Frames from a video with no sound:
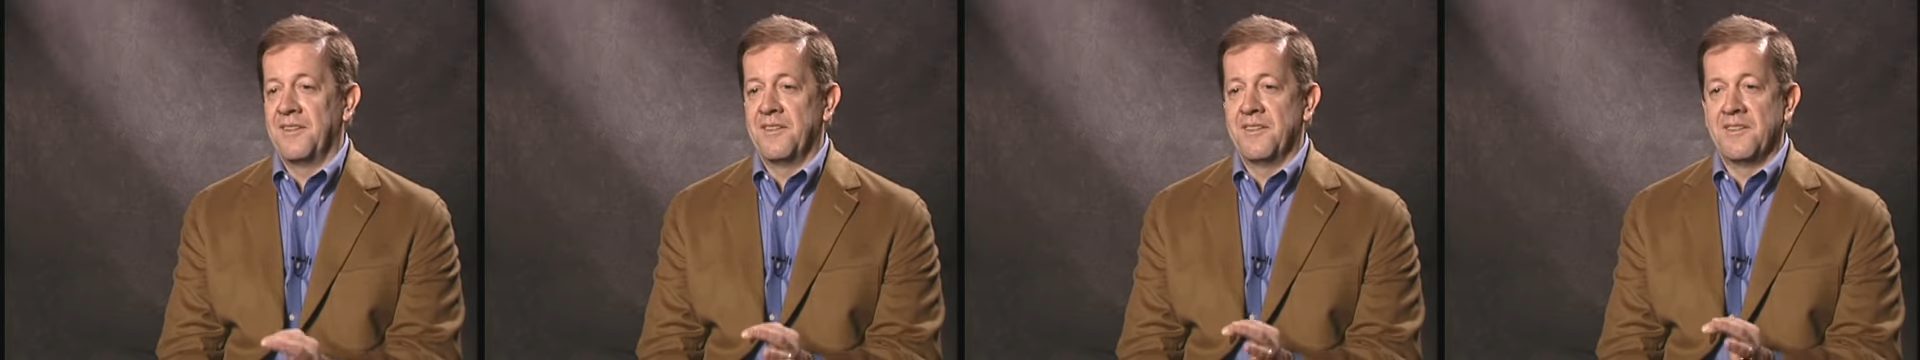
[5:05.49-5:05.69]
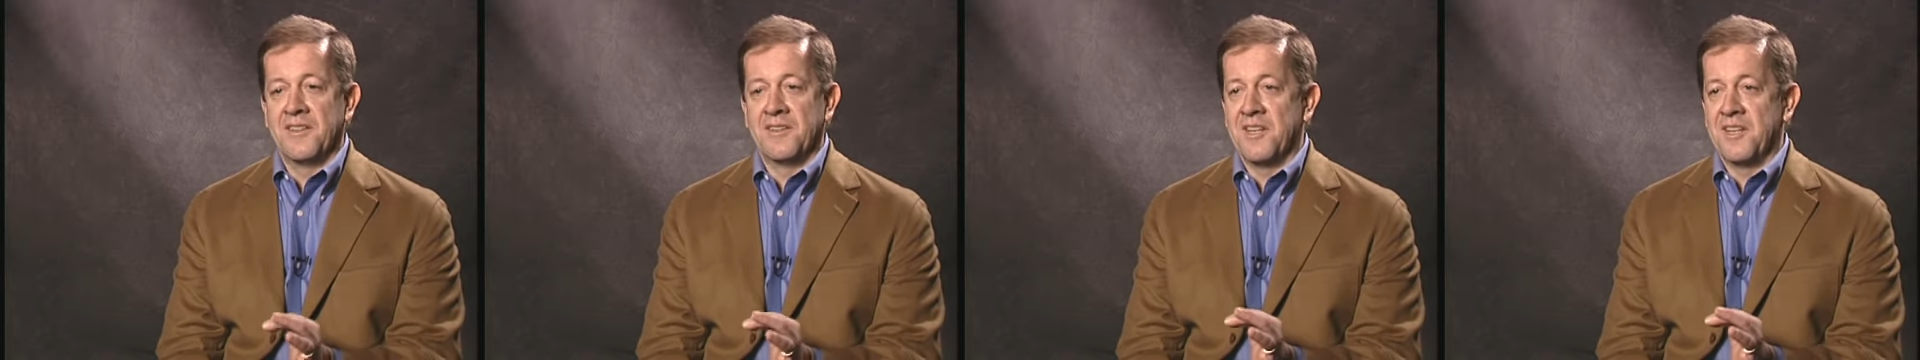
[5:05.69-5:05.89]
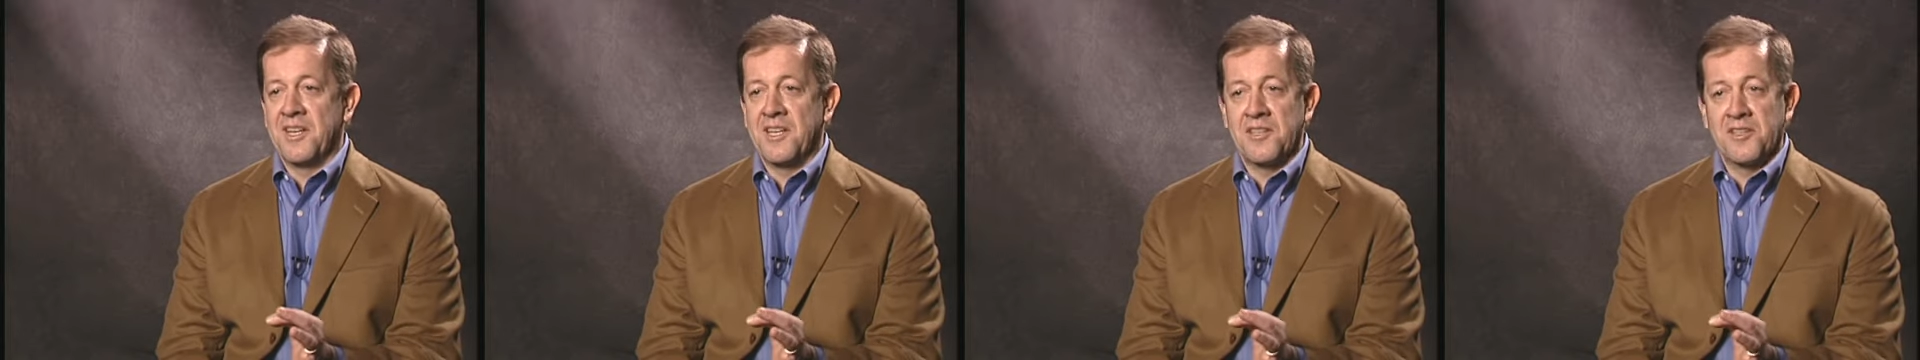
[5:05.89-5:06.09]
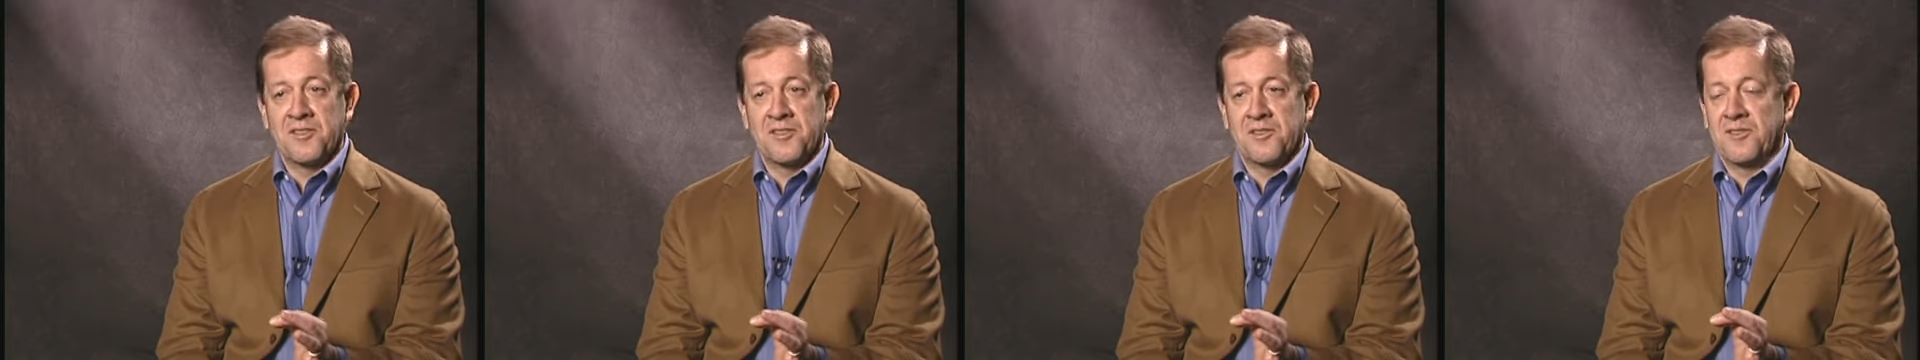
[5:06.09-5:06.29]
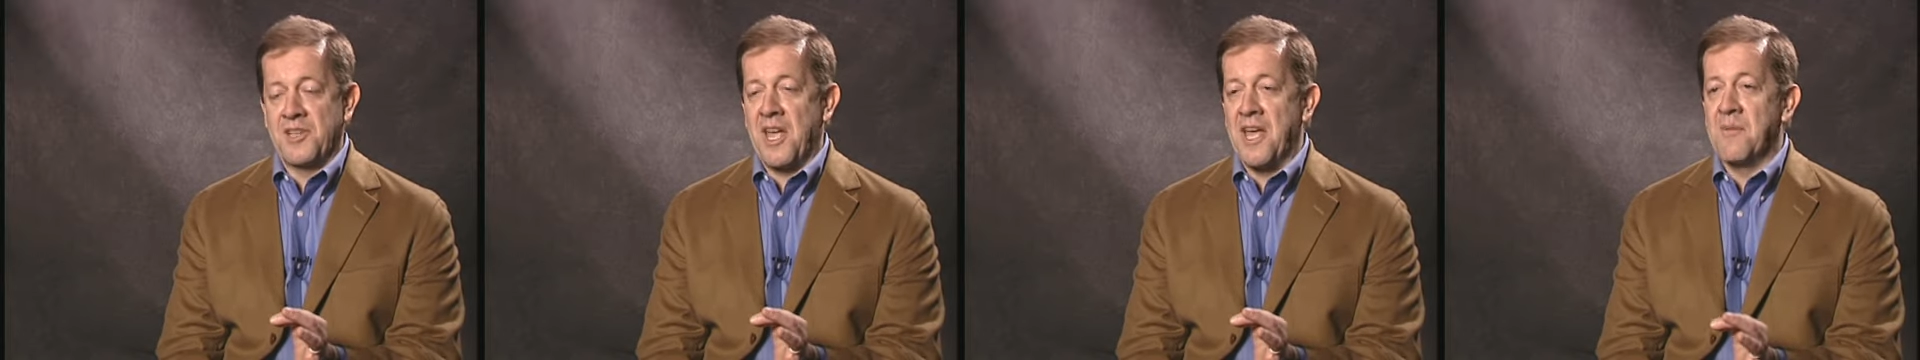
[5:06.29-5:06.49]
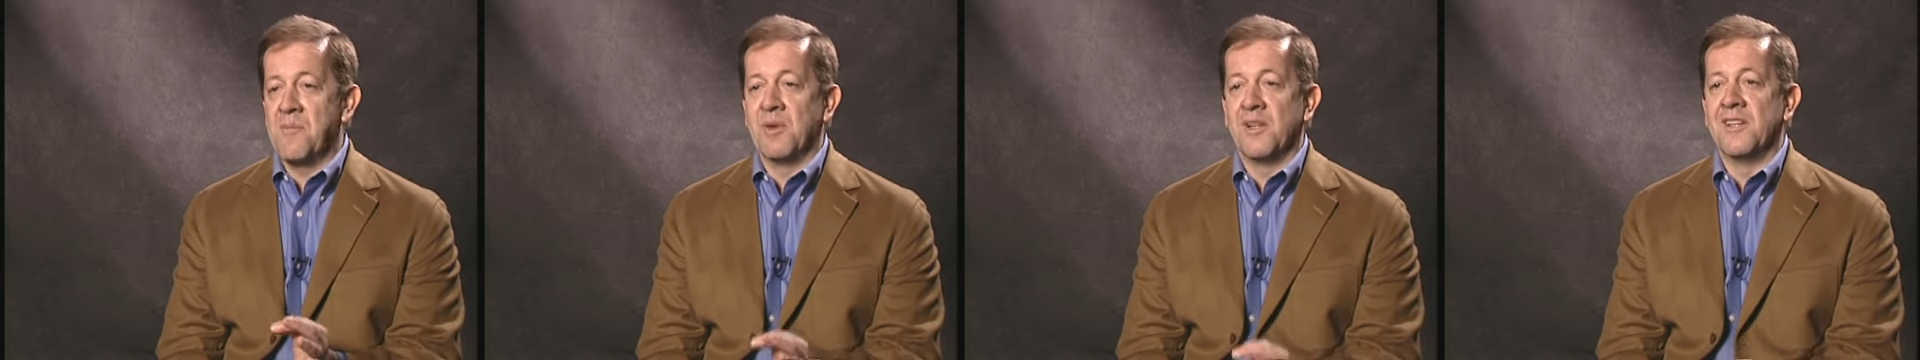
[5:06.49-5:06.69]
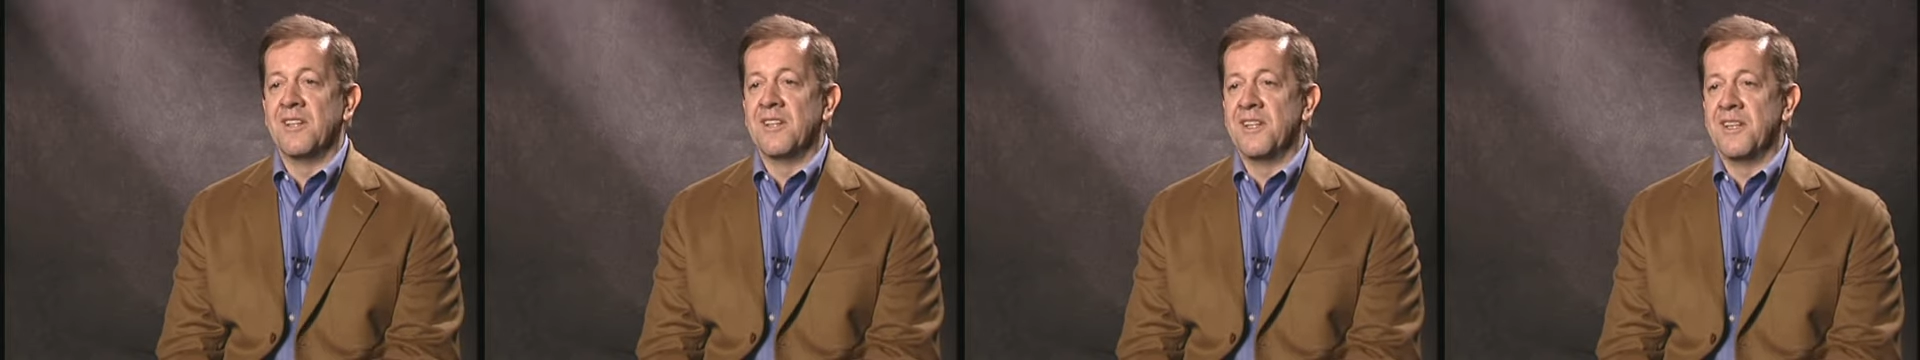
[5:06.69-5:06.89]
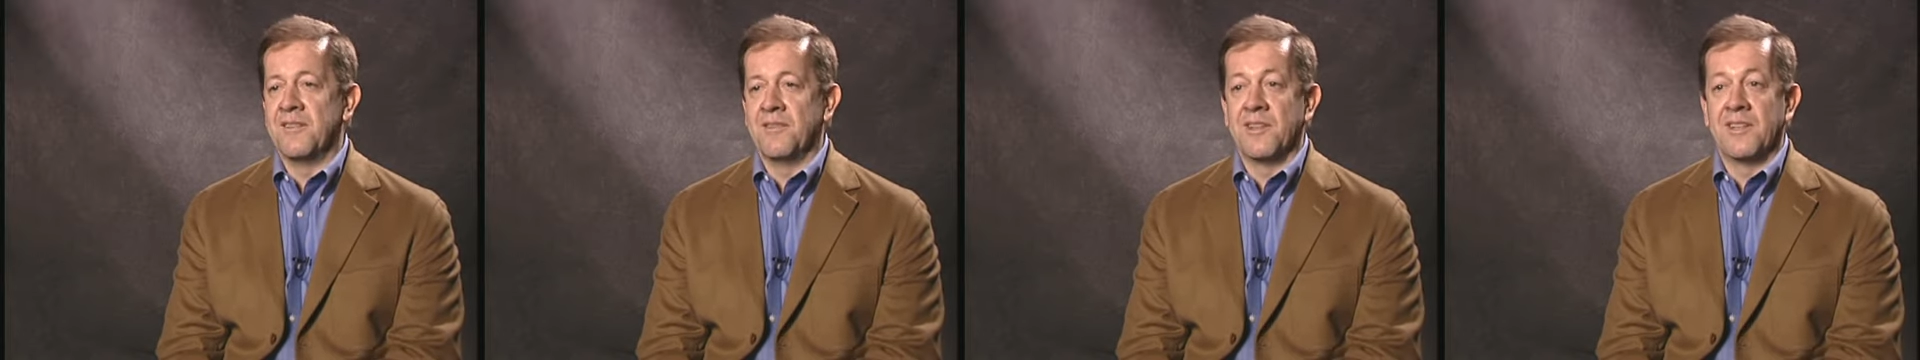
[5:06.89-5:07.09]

that they just can't believe